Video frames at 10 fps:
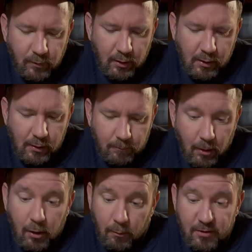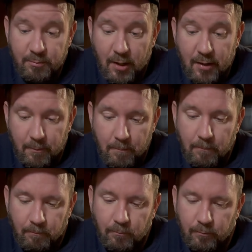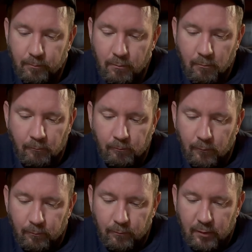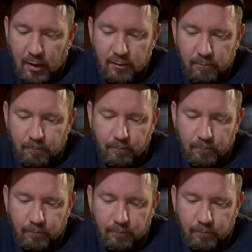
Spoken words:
I always buy them, and